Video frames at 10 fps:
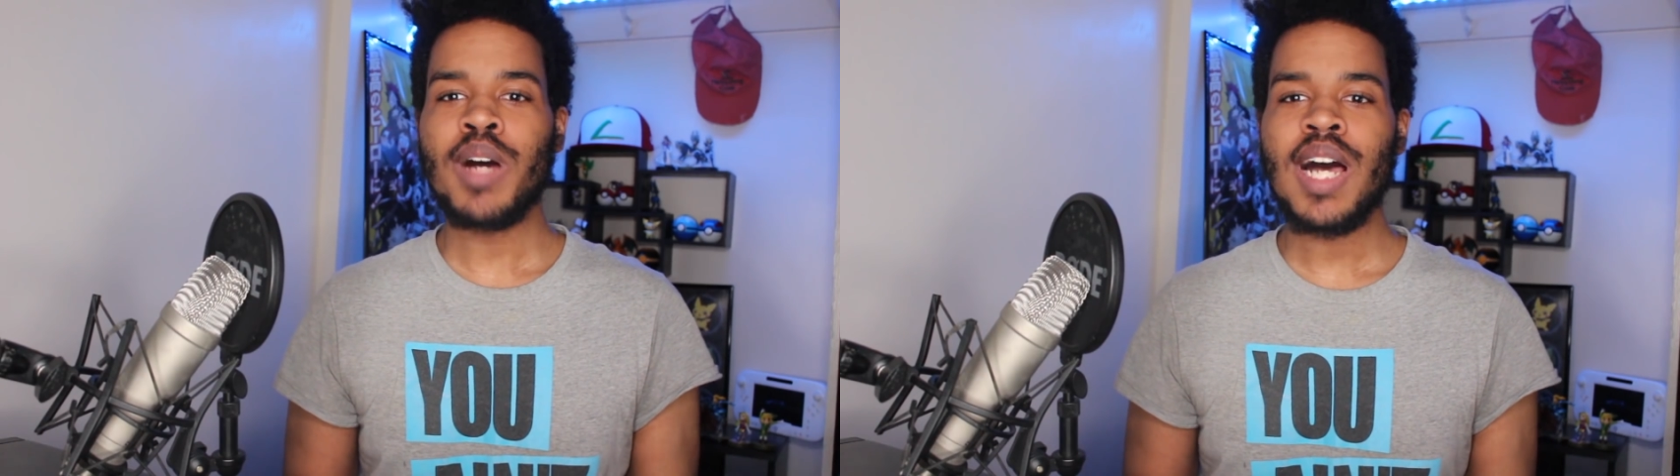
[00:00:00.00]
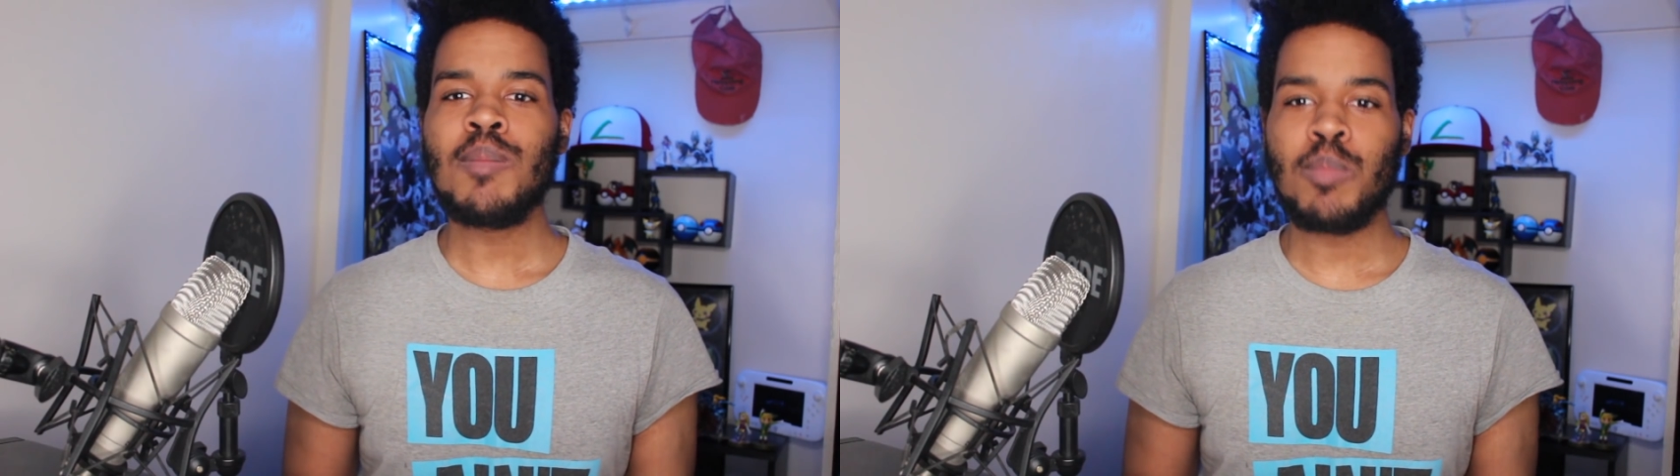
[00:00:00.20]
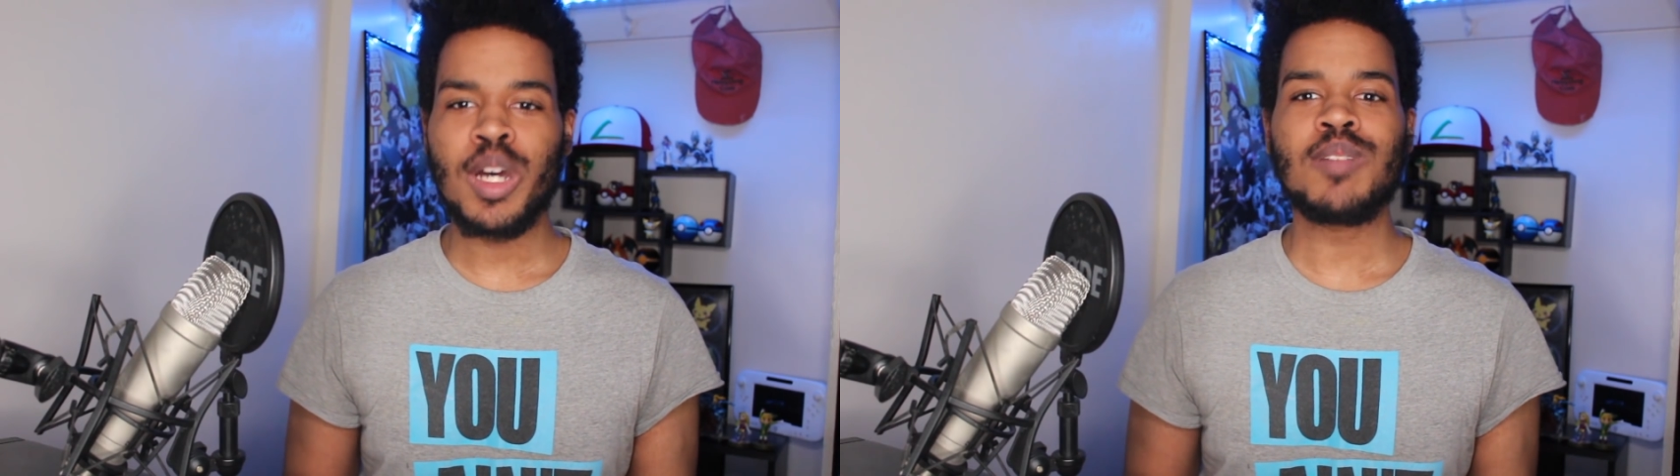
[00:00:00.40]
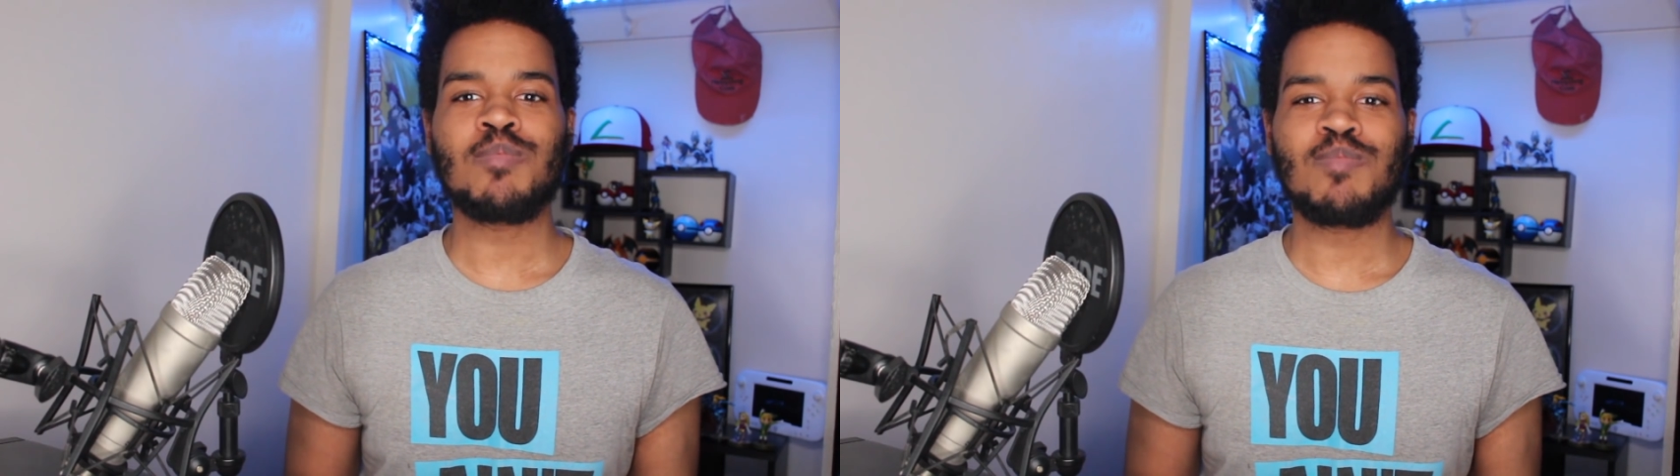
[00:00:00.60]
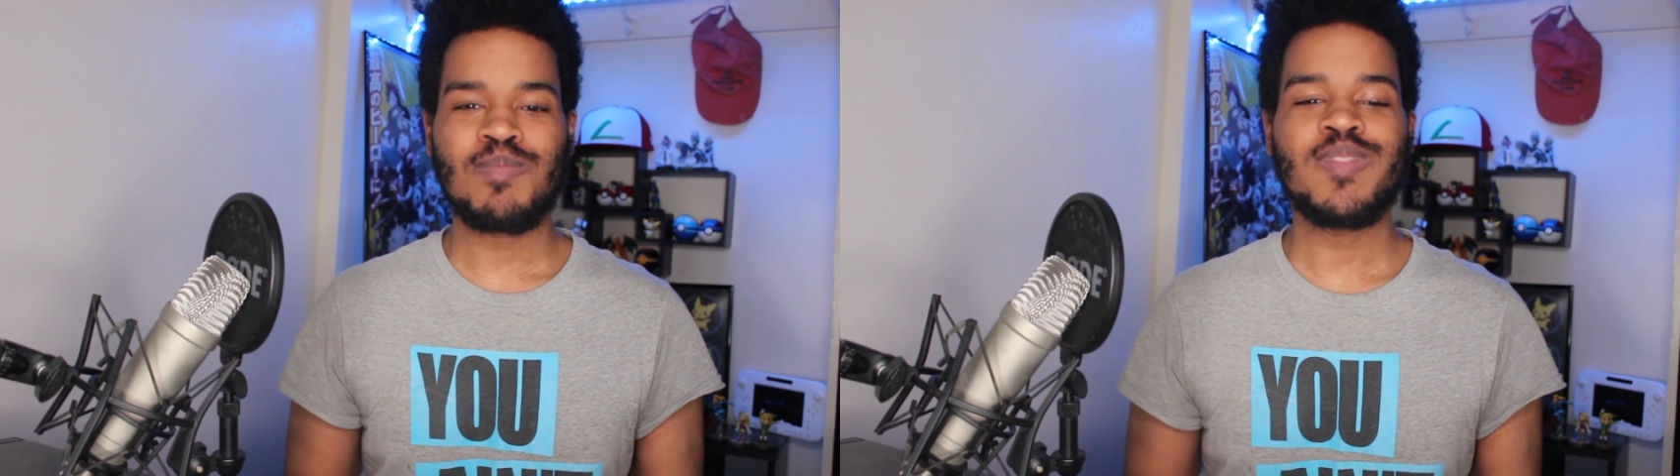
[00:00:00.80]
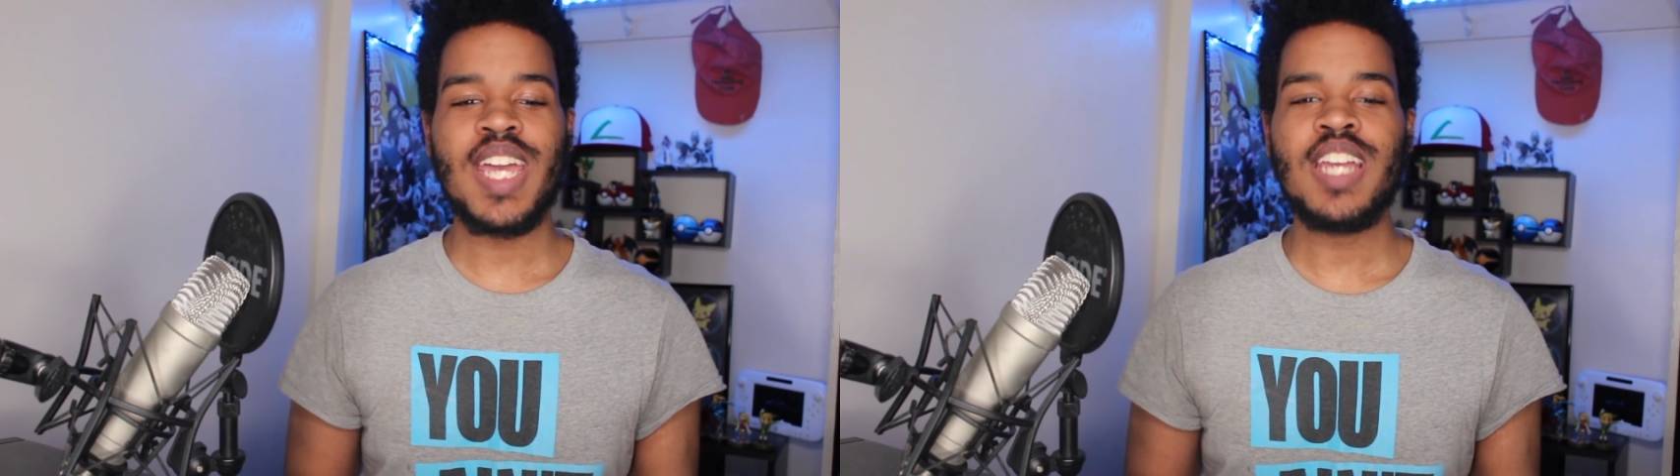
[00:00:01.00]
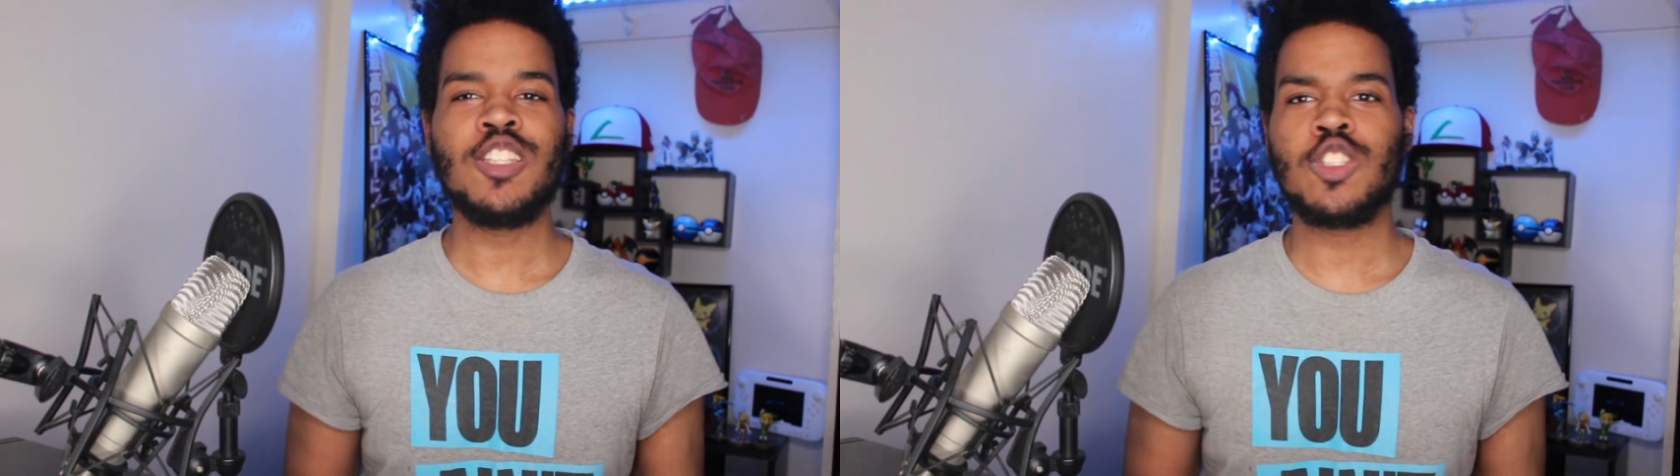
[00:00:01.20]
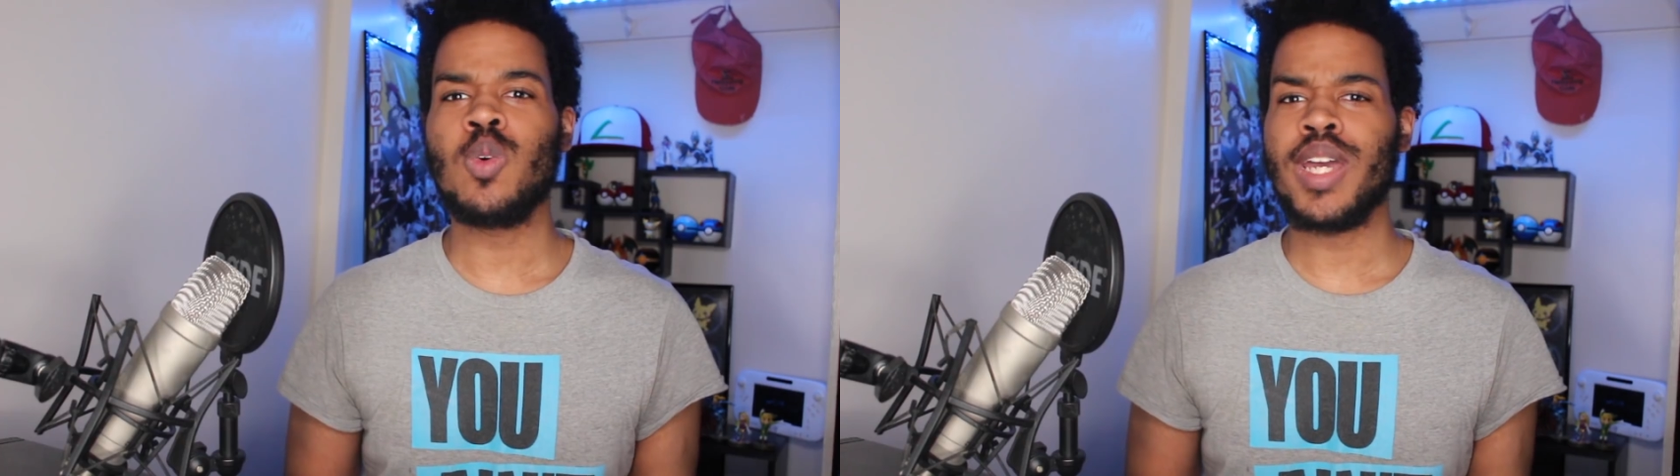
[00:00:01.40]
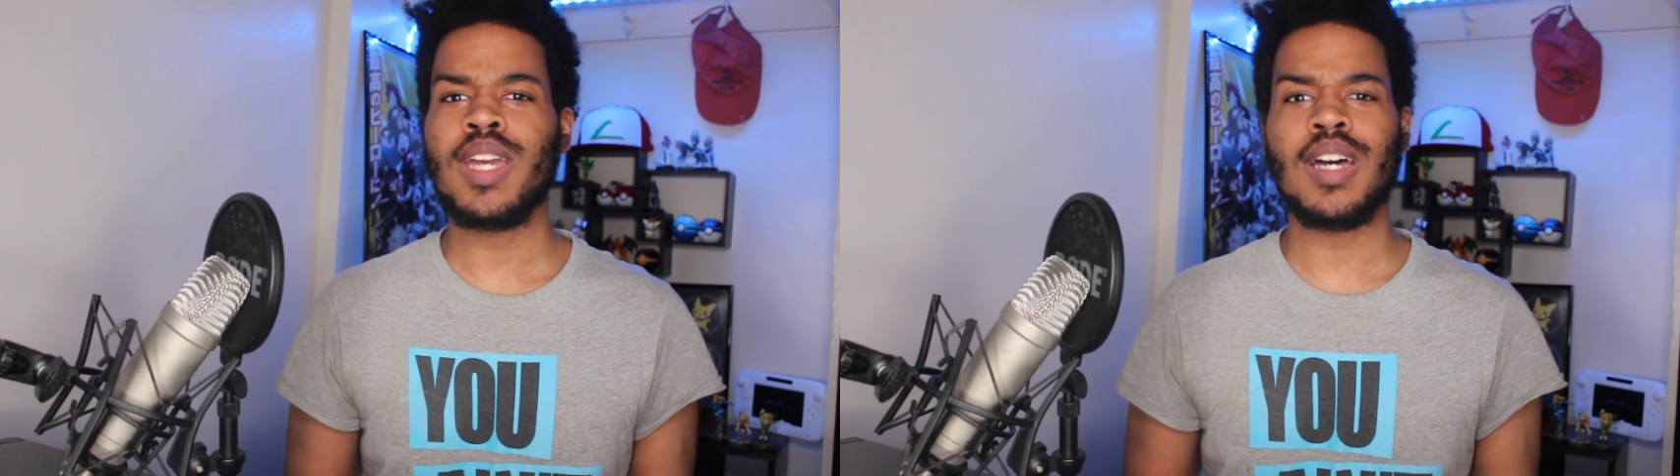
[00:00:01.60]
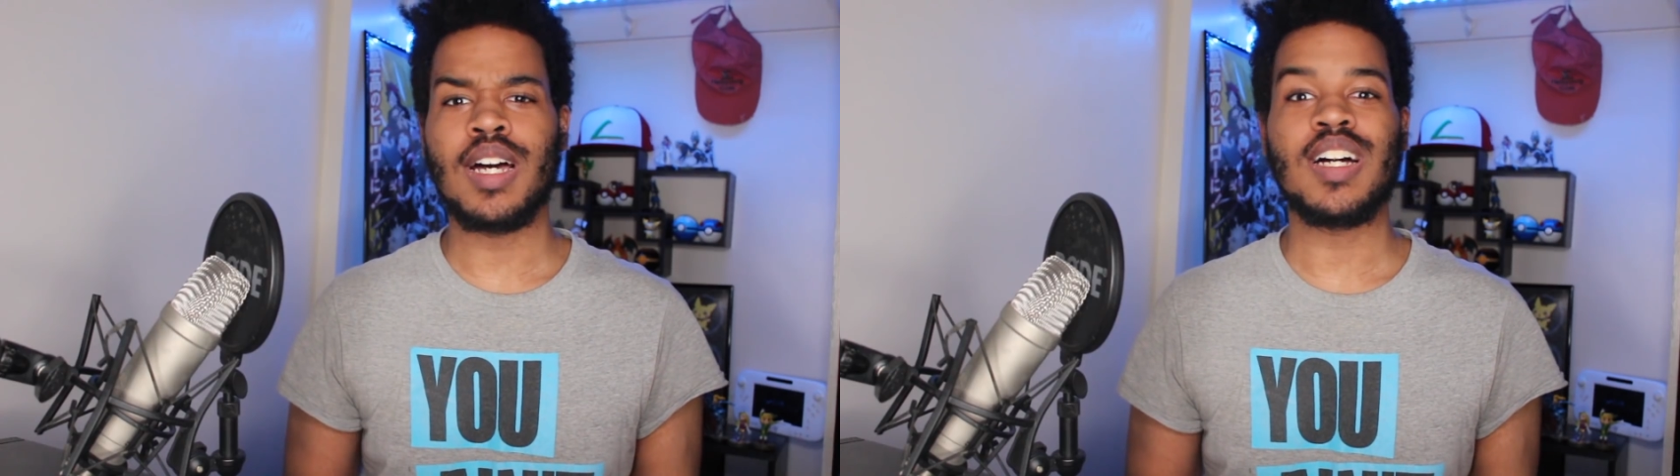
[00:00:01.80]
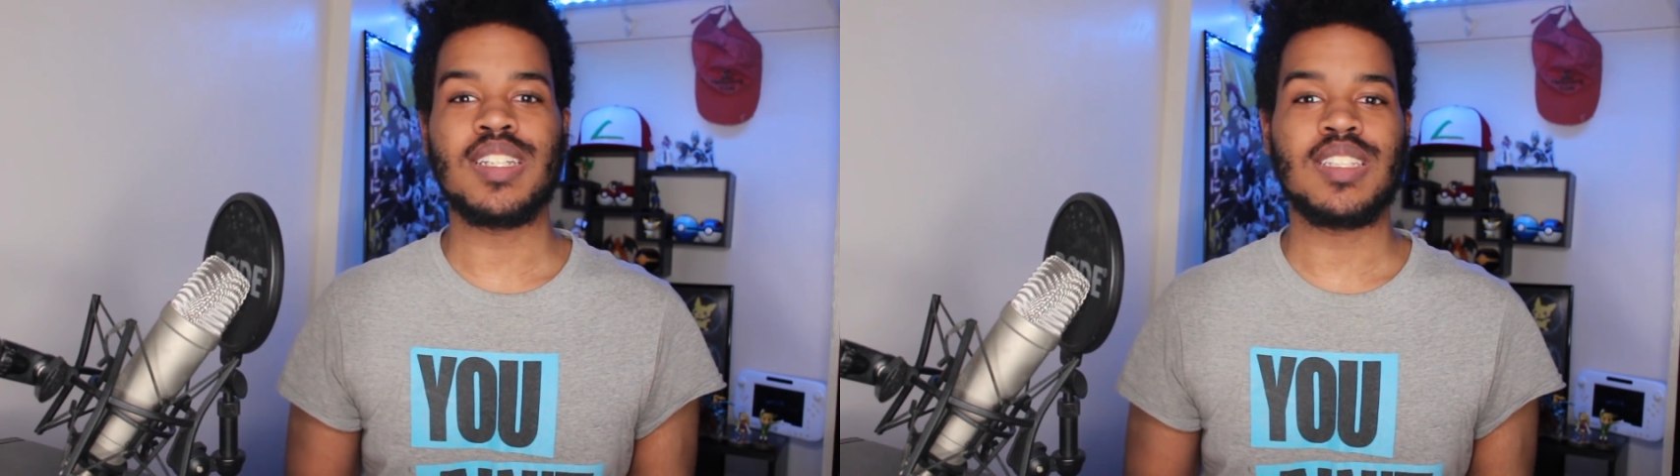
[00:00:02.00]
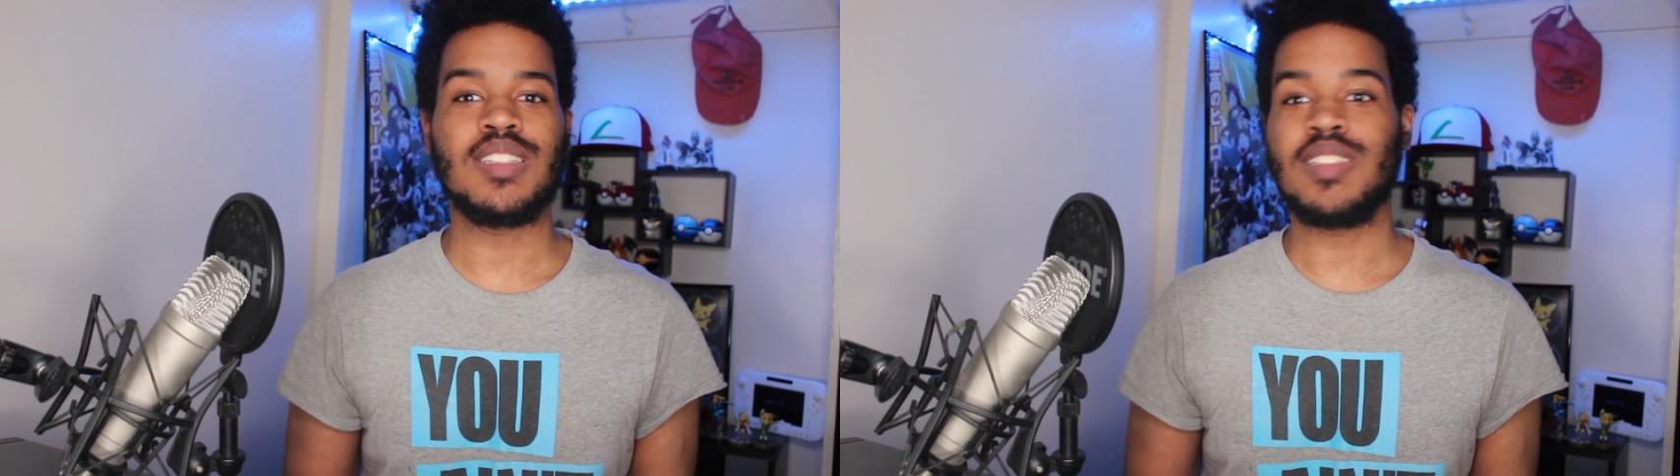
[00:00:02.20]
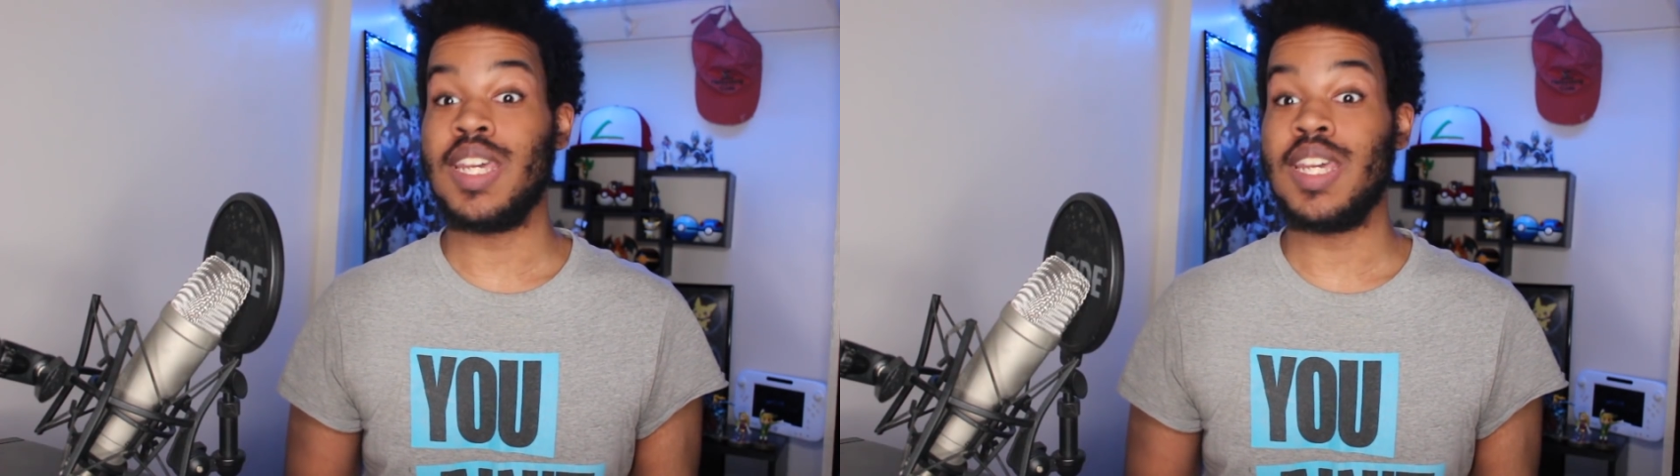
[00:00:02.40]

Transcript: Bob, but Dan's doing a